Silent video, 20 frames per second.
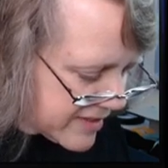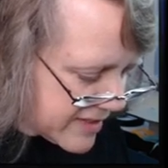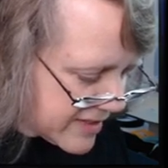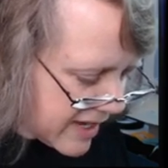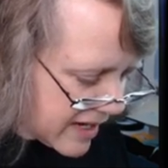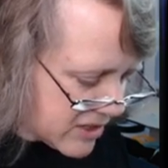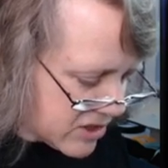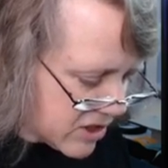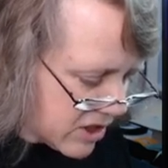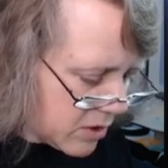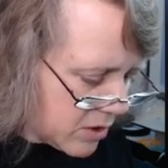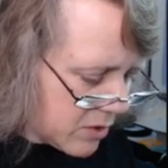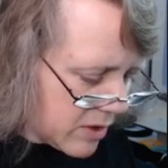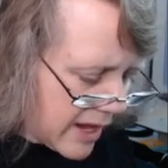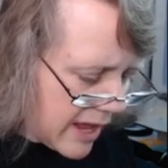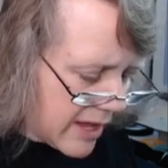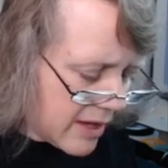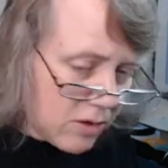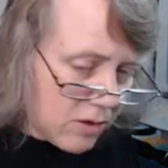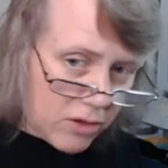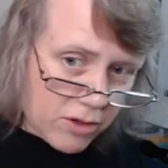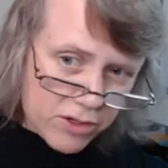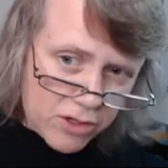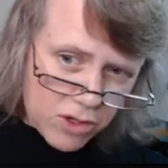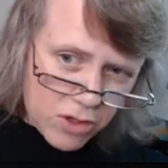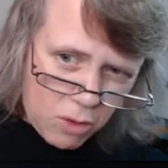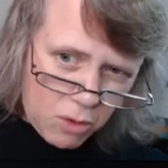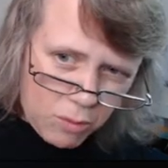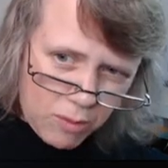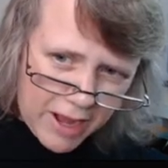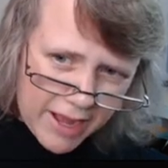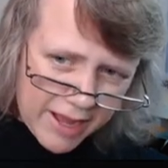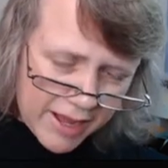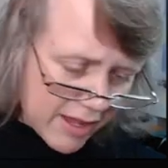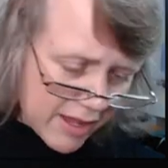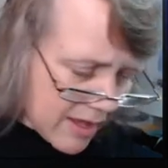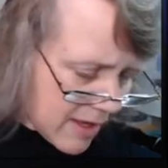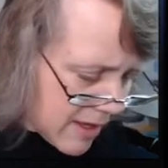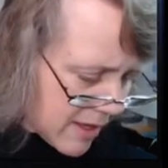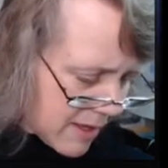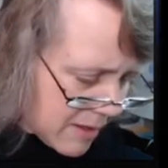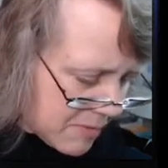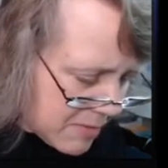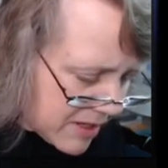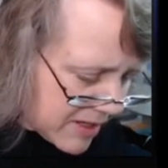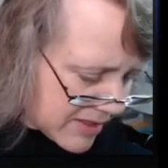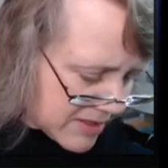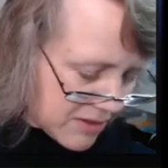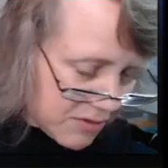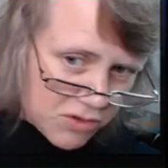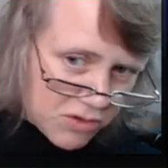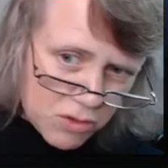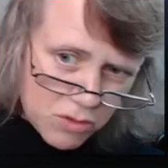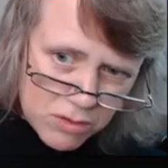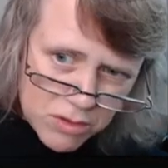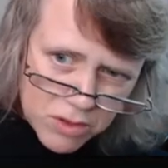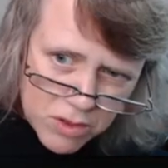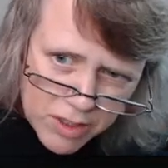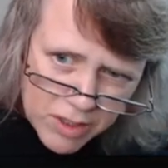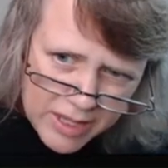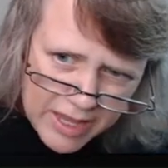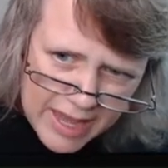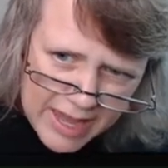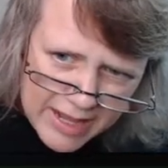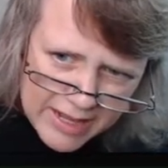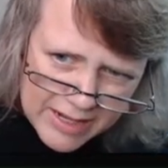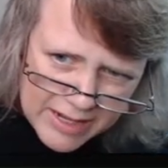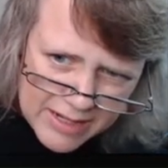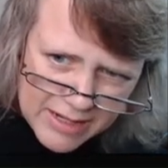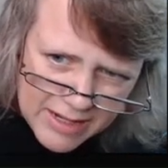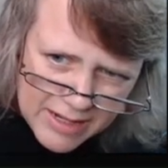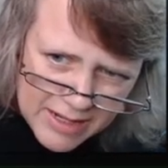is actually a good angle, and you know why? Because if you look at it,